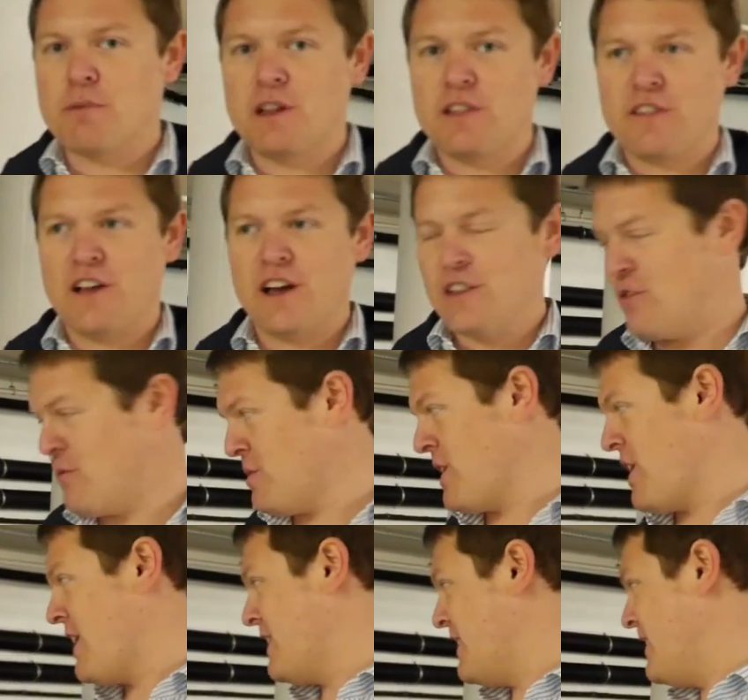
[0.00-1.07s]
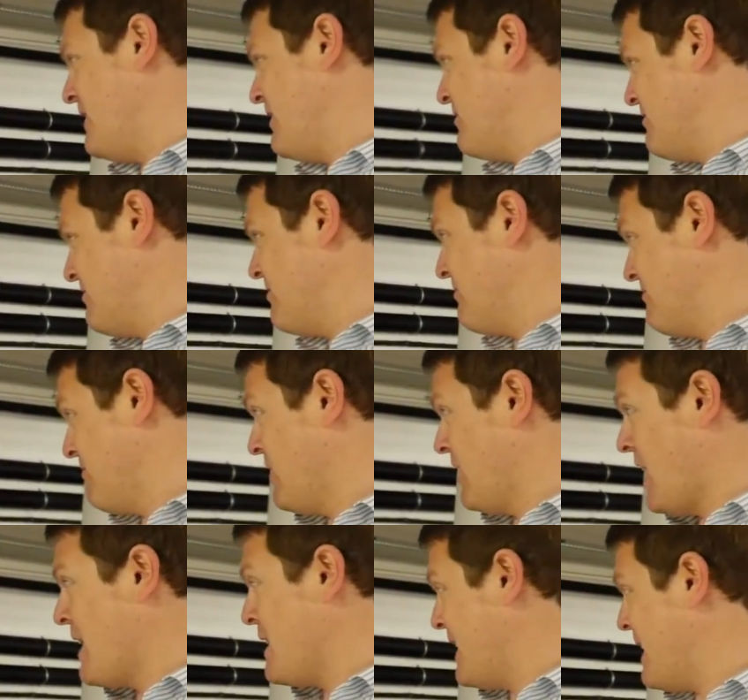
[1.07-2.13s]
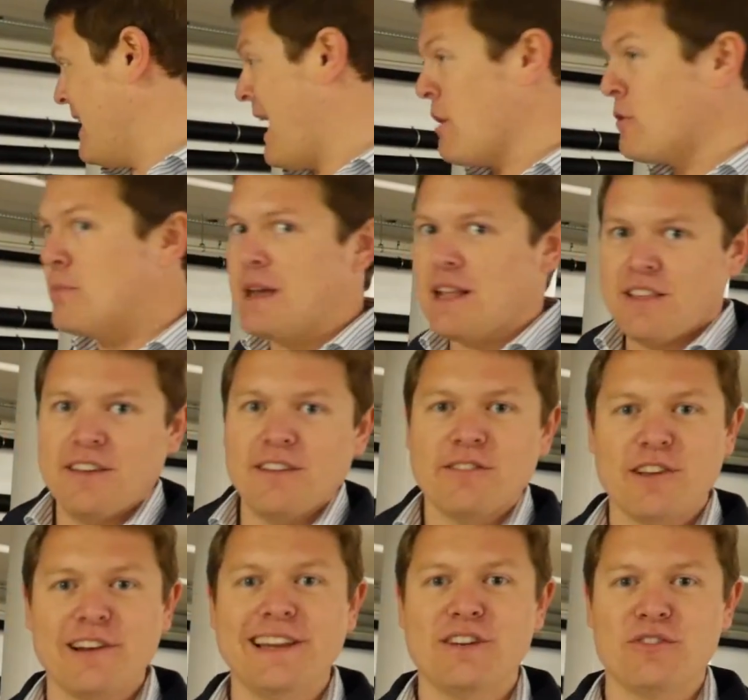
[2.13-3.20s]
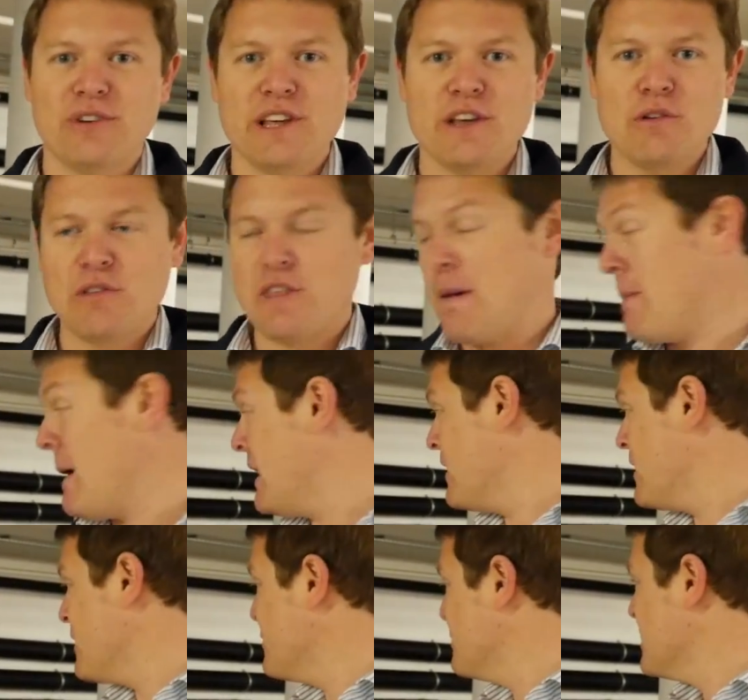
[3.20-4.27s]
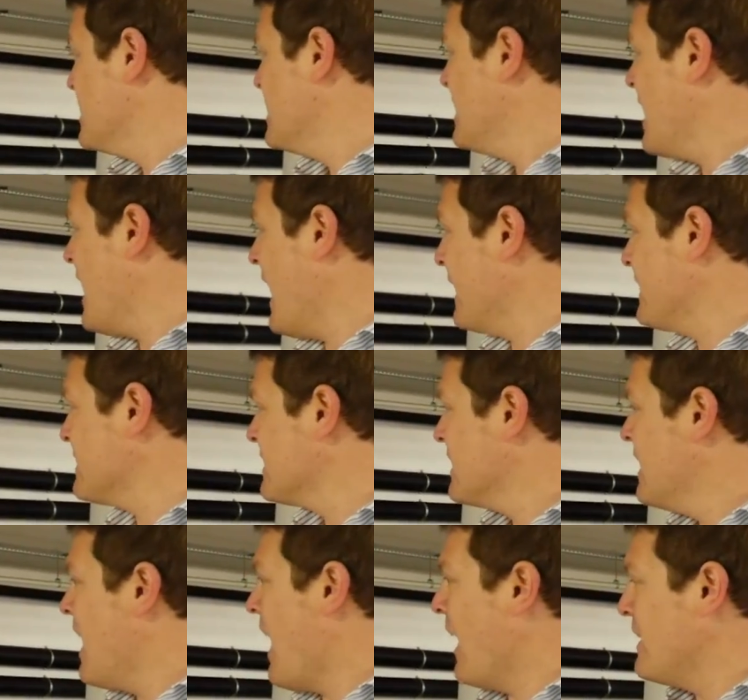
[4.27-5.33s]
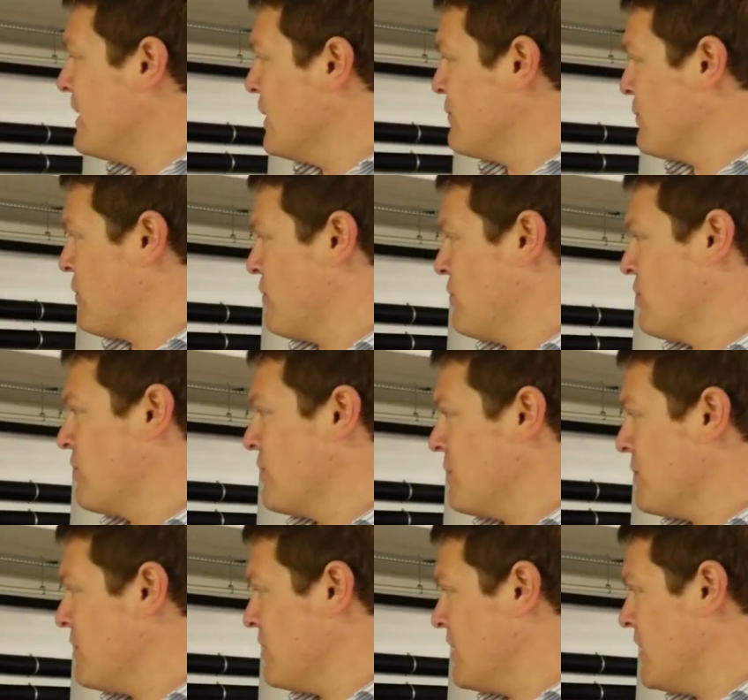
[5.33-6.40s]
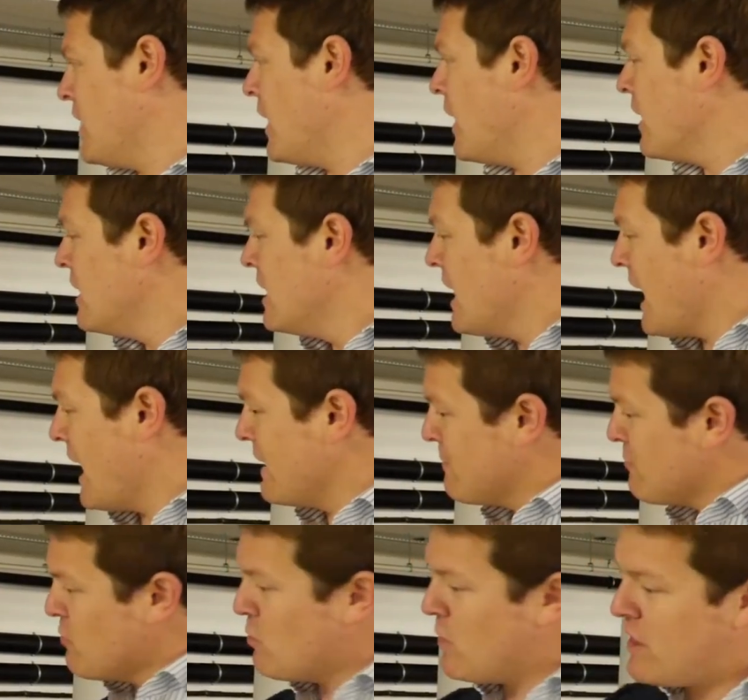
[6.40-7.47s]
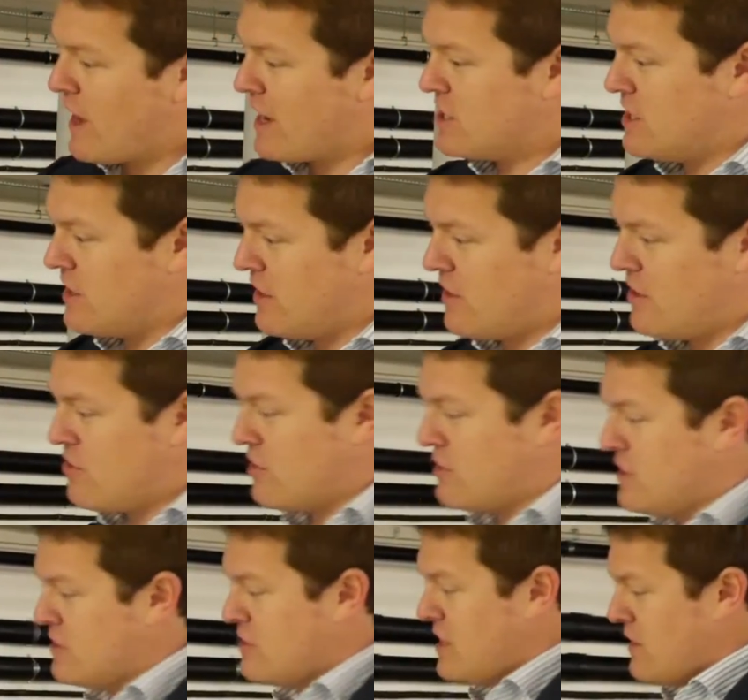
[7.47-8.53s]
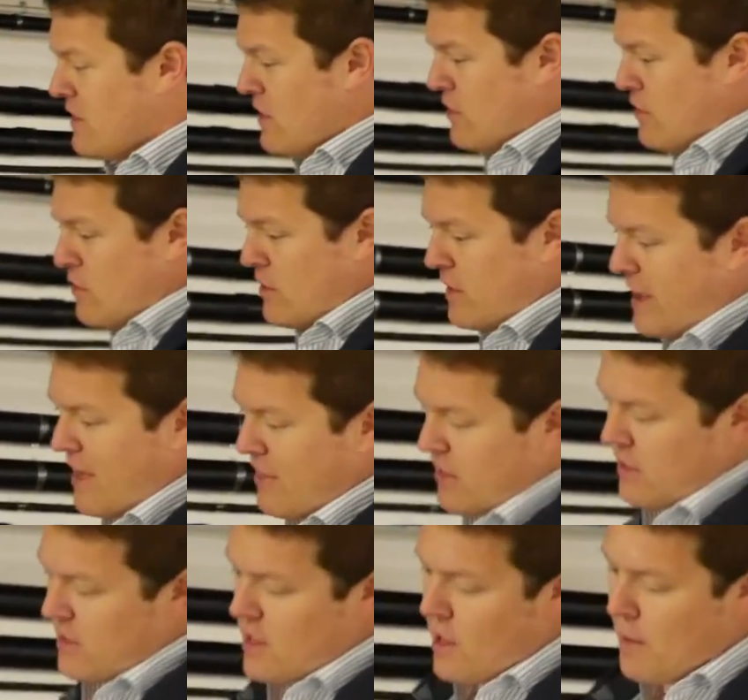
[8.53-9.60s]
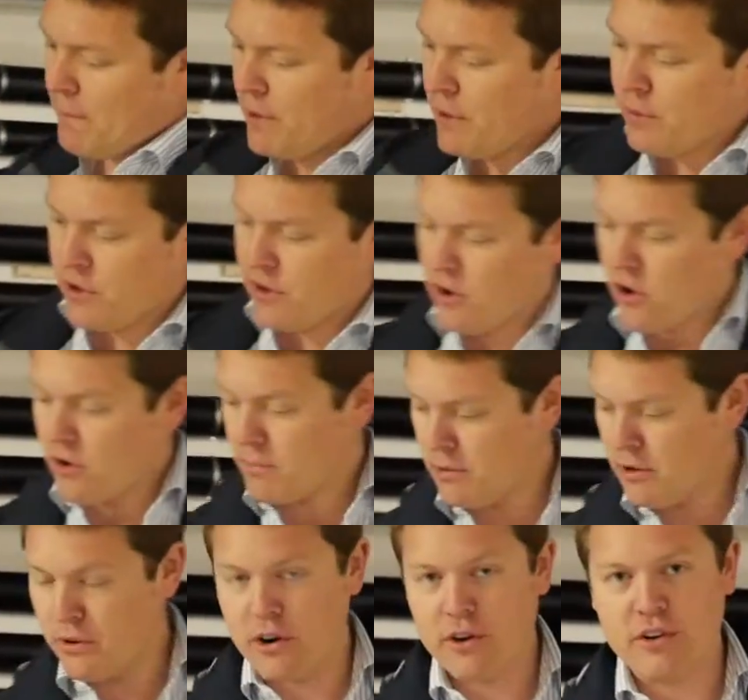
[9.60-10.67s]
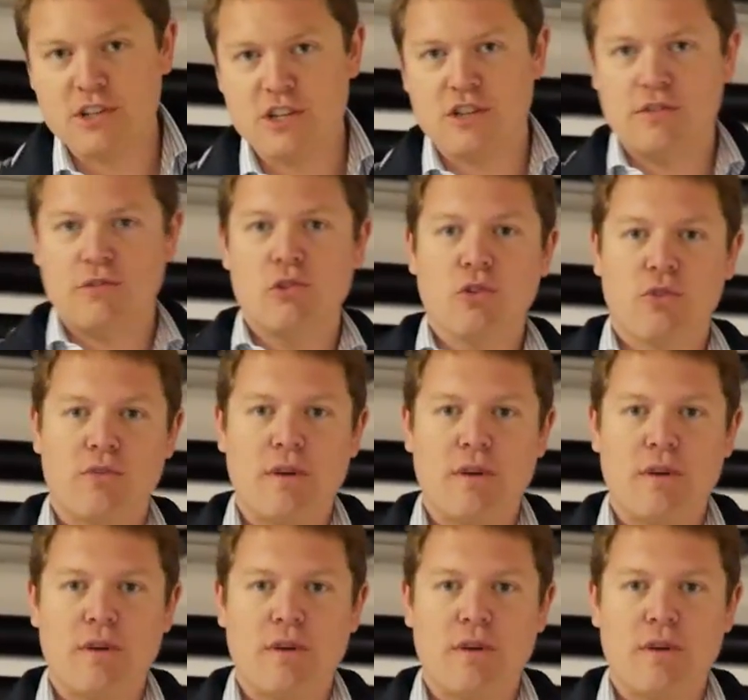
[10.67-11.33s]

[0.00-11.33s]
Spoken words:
but his sons were kindly allowed me to literally use their paint code. And I love a story with a car. And it's interesting seeing these two together. Blue and orange is of course